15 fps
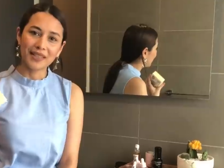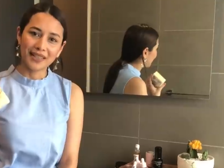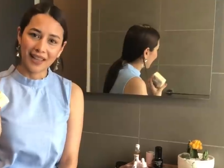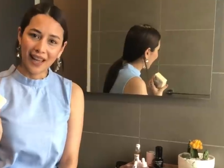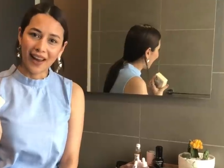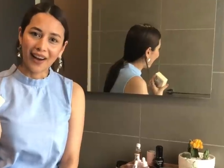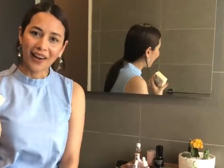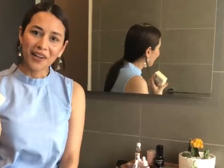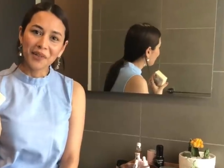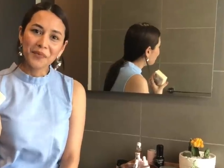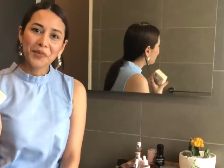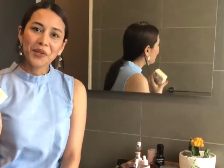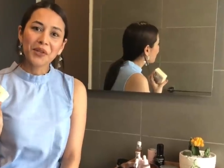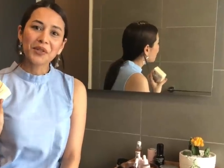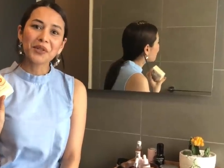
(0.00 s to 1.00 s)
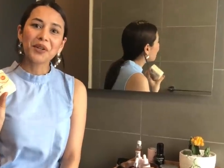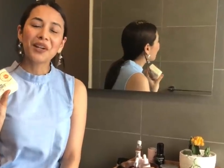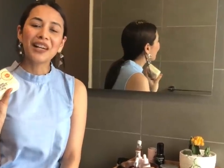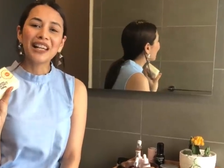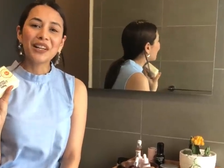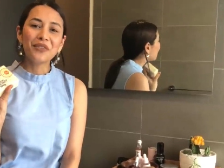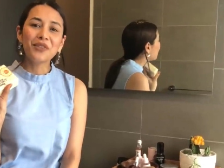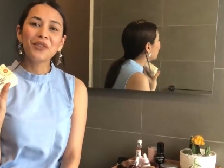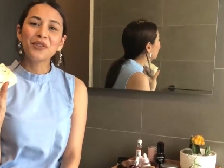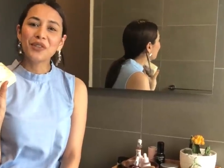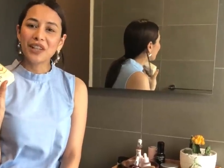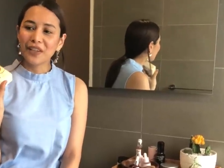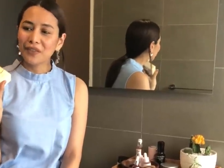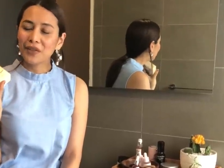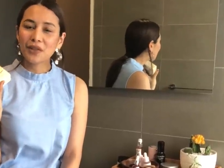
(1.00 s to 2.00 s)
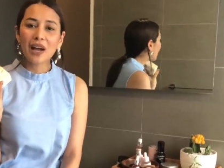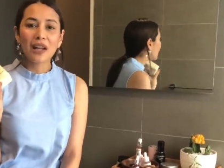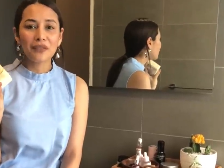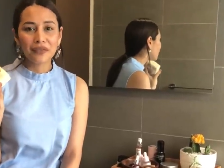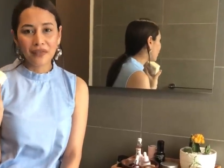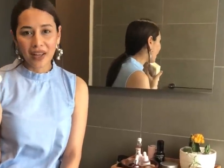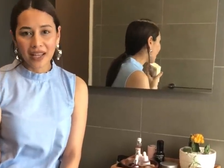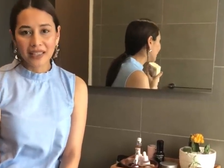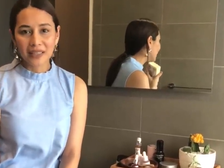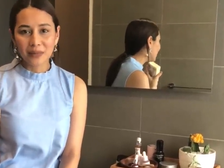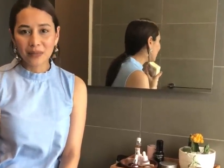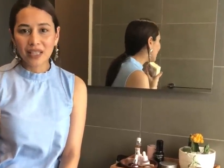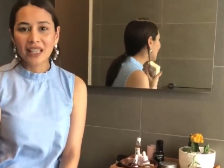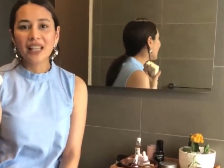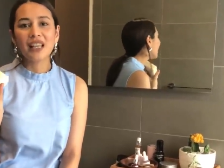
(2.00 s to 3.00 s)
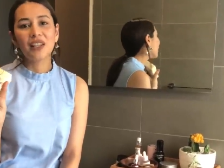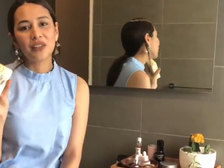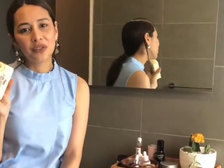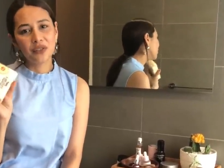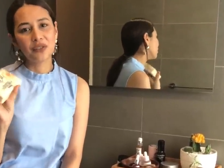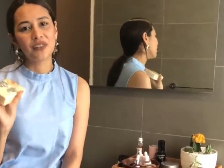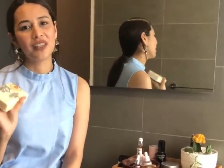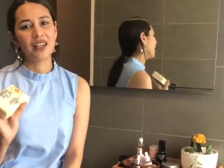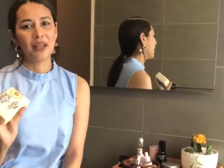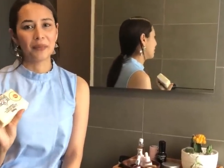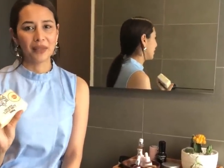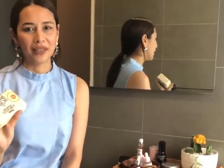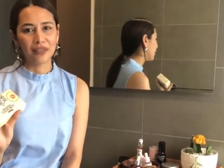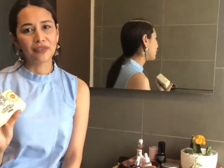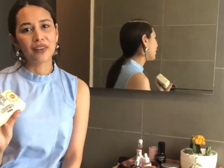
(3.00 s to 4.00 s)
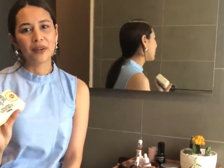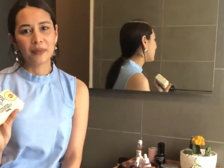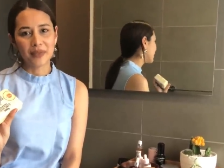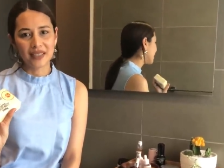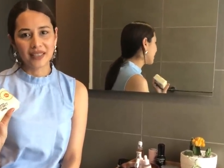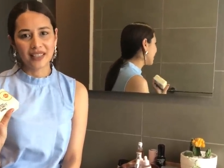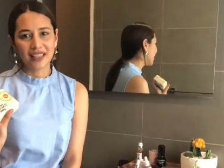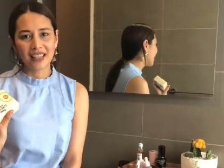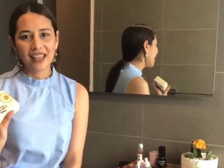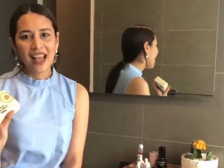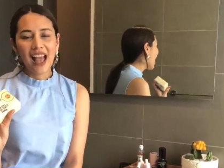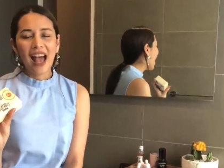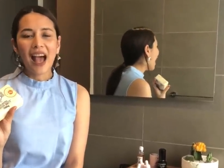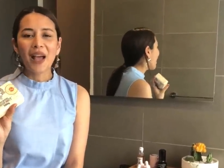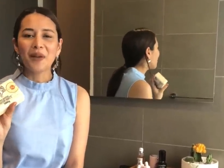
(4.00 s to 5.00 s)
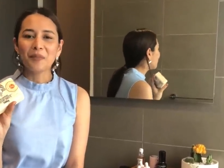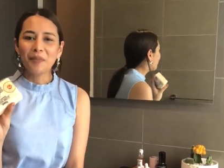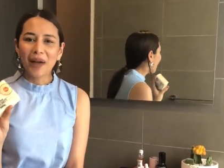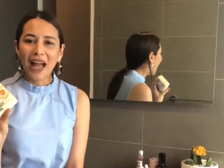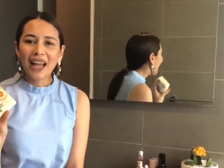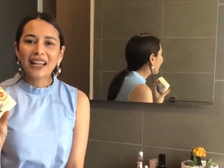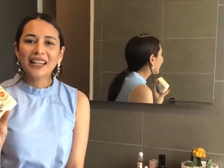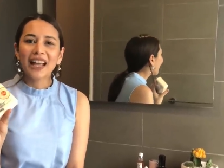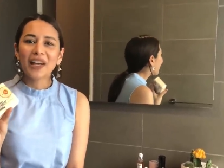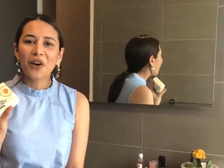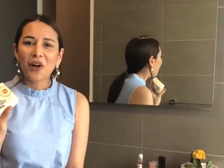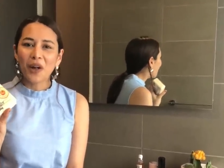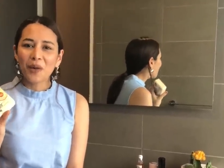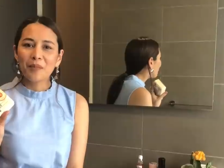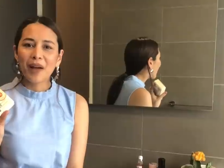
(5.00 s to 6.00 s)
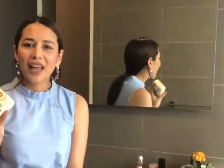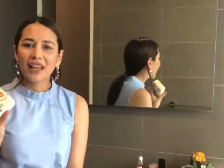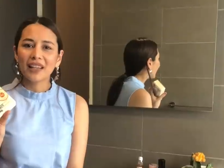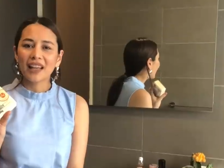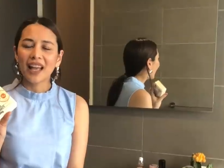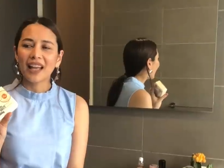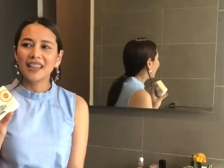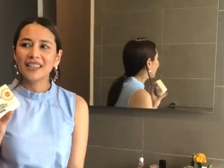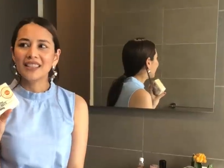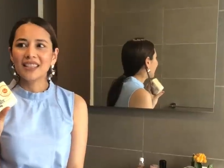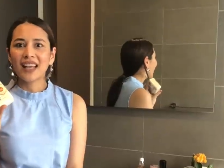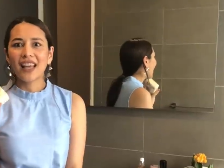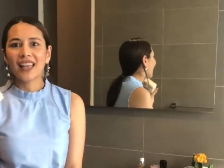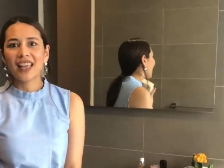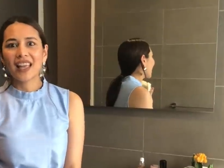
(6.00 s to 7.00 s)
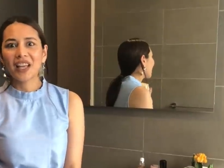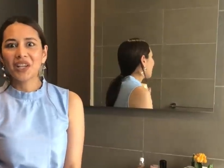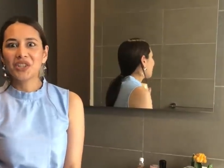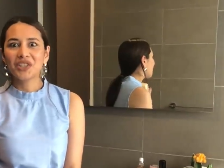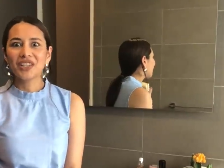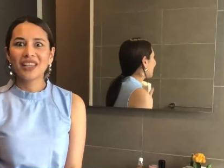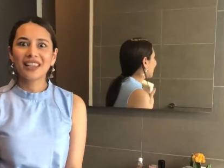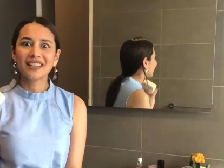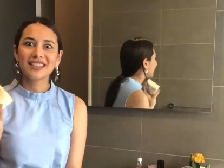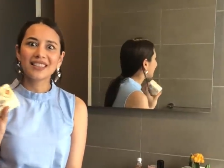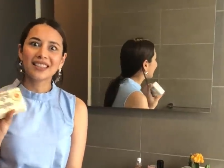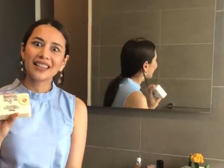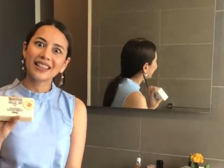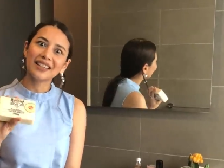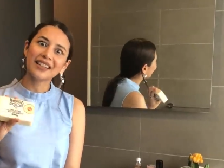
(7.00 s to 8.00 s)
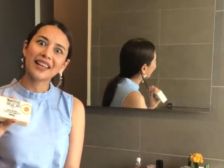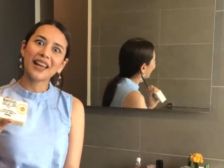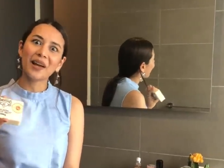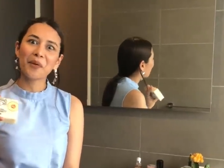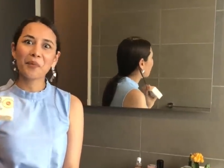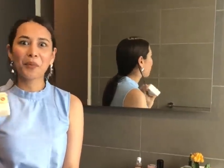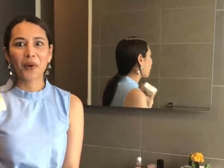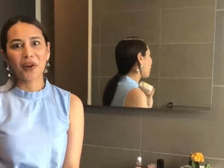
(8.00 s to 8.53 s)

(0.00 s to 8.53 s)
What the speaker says: was there. So if you can't find me, you know that I'm in the pharmacy. I'm buying like all my anti-aging skincare